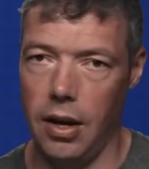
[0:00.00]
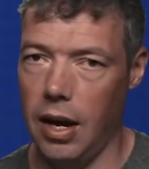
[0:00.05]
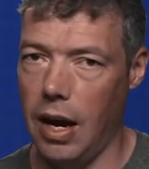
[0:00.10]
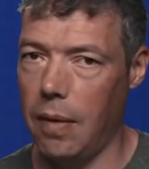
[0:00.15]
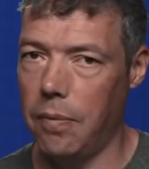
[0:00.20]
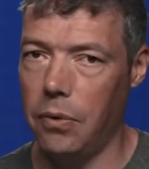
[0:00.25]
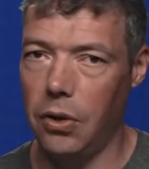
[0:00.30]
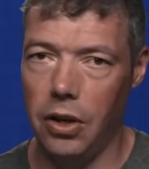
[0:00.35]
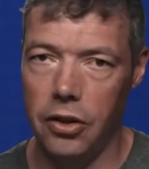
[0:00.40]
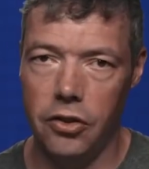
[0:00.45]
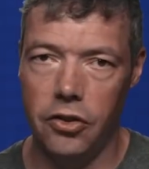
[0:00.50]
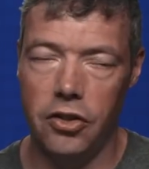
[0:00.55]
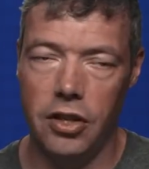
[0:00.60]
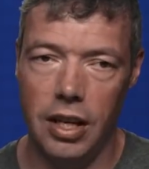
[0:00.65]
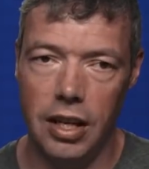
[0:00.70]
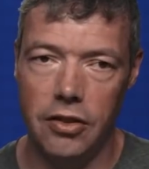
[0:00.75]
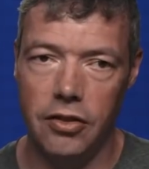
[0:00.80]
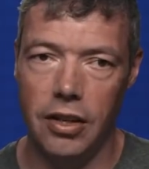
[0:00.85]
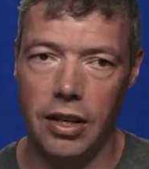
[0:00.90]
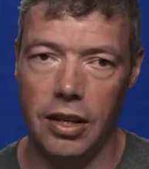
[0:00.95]
I'm not
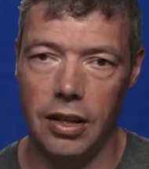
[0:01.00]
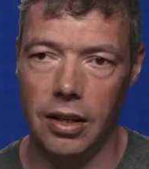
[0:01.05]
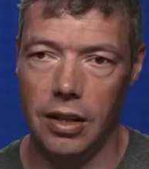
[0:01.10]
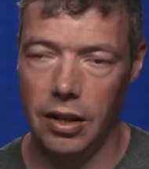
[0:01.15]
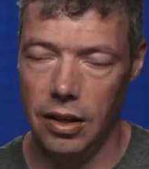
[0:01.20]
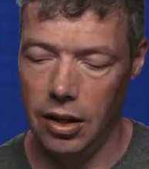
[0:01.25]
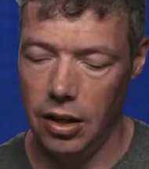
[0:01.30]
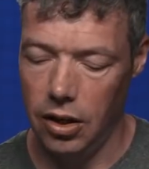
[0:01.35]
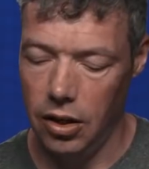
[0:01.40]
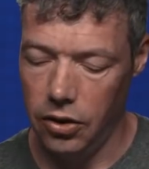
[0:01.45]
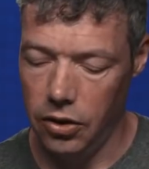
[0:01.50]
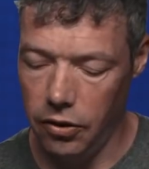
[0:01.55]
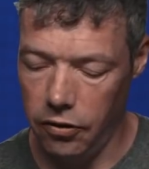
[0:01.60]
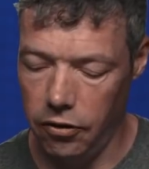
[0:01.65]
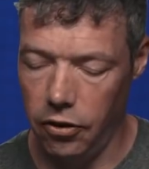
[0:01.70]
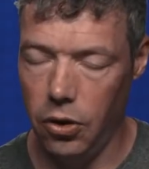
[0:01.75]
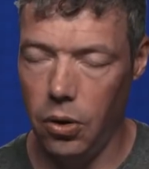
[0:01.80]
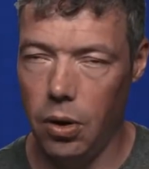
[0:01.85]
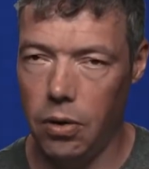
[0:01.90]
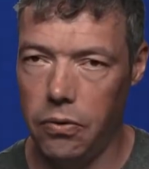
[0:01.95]
changing the
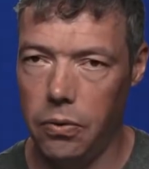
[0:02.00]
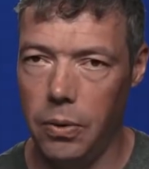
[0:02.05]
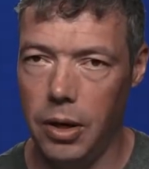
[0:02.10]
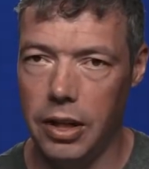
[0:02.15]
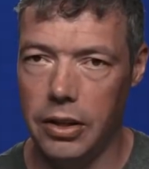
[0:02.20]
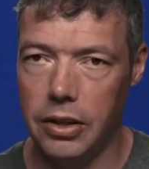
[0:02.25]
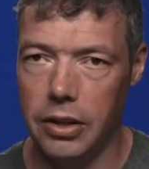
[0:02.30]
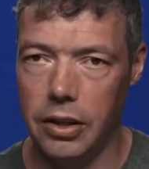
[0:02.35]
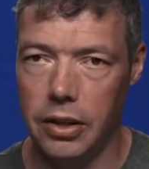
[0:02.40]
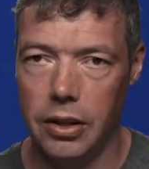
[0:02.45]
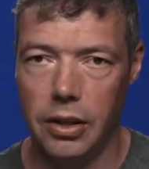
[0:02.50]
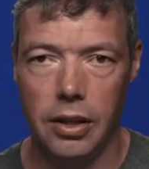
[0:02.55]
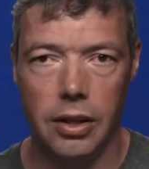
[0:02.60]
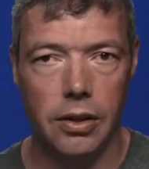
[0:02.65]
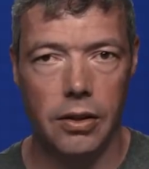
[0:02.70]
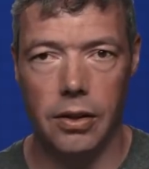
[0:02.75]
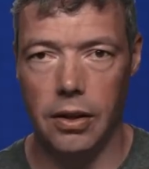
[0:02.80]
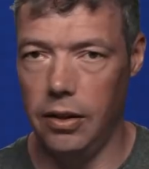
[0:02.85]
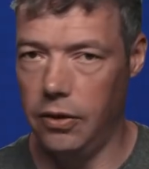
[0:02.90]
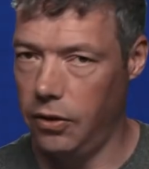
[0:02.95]
flow of water,
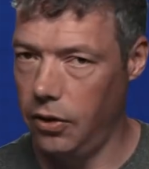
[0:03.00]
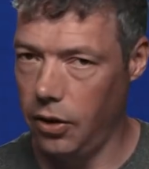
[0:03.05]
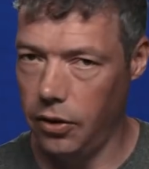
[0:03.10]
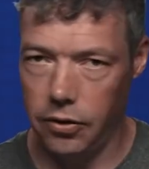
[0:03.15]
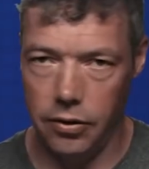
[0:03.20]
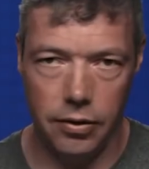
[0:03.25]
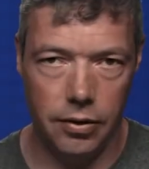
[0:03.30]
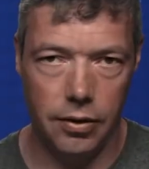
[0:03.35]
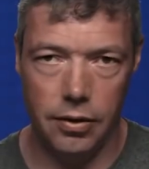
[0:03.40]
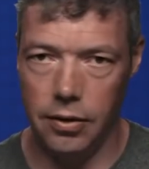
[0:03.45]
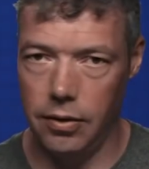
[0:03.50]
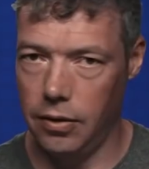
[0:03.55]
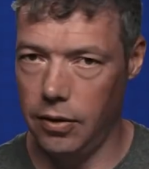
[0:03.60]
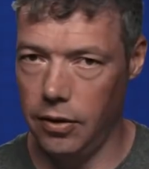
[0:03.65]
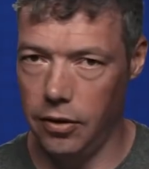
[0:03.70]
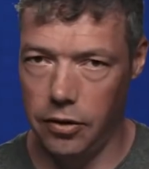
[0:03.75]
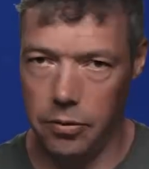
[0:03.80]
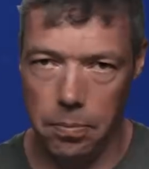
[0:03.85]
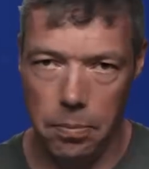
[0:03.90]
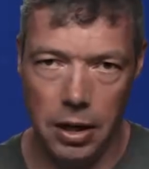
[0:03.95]
it's just
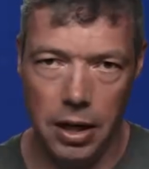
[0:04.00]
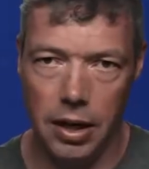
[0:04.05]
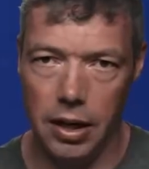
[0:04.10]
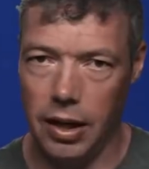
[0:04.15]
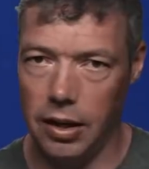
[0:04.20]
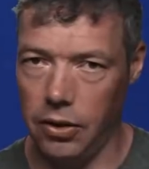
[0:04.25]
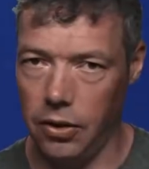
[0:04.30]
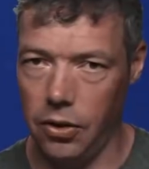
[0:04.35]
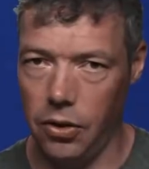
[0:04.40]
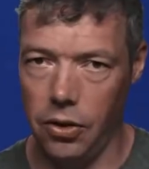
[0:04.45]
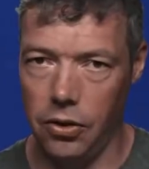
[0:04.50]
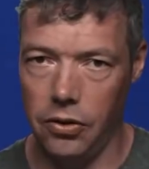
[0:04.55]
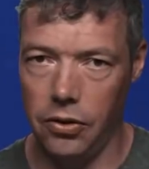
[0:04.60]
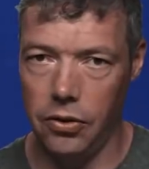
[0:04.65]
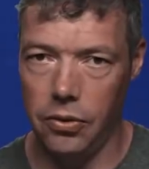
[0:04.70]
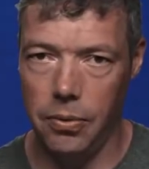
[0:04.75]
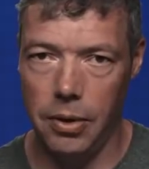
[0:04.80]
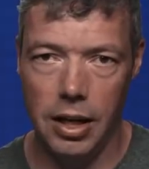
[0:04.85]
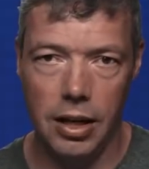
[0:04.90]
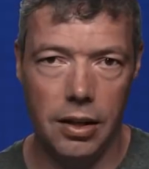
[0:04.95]
spinning at a
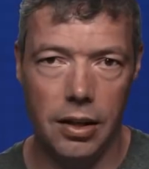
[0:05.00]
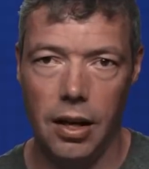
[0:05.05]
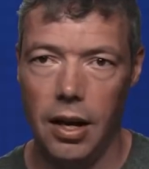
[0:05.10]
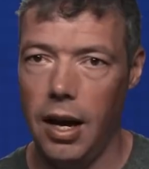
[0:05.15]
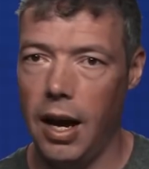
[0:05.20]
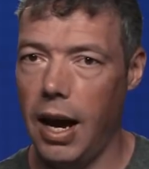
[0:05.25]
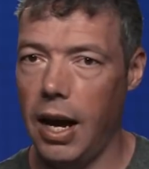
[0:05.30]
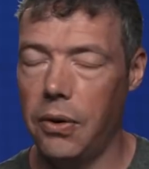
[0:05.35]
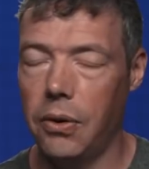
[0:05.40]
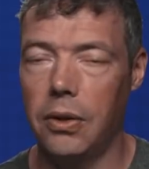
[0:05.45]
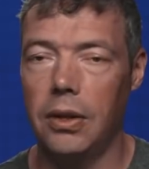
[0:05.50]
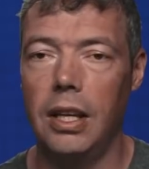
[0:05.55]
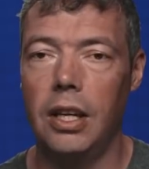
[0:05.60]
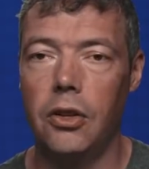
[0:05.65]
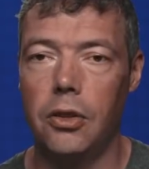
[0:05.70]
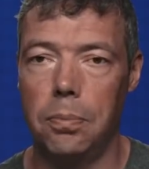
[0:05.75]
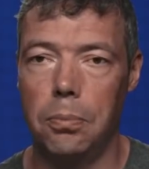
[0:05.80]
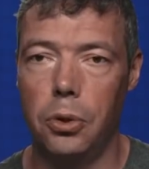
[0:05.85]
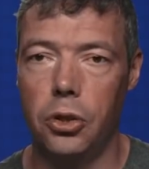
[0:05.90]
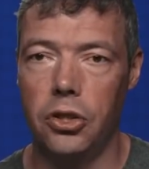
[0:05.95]
constant rate, I don't
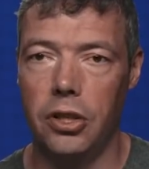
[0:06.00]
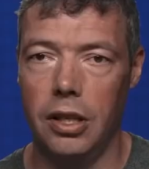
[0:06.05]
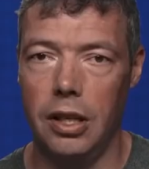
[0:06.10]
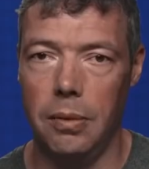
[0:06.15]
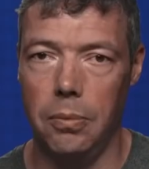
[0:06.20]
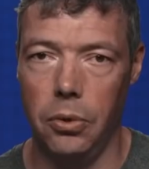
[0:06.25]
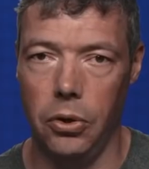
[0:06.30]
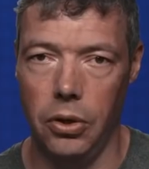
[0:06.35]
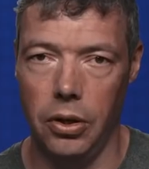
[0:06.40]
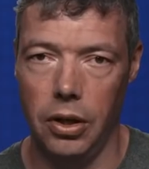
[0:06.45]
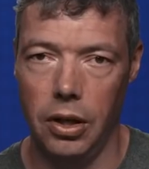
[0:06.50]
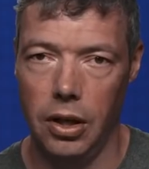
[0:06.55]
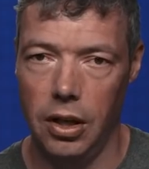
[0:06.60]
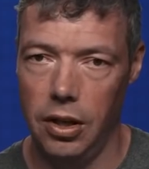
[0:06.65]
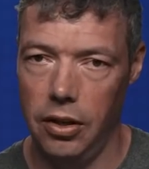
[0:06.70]
need to push anymore.